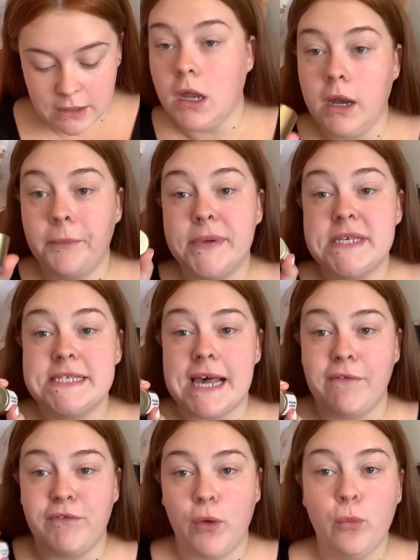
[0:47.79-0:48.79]
number
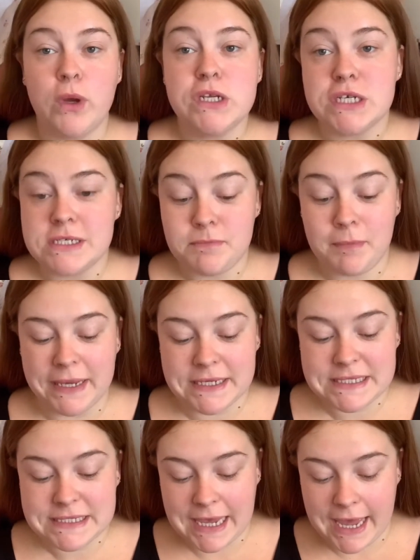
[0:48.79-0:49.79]
7, which is
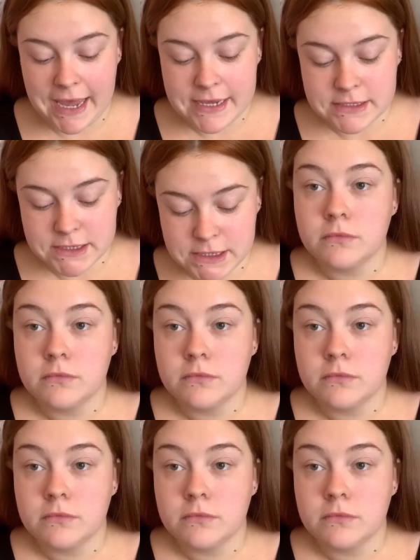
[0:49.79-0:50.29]
Biscuits.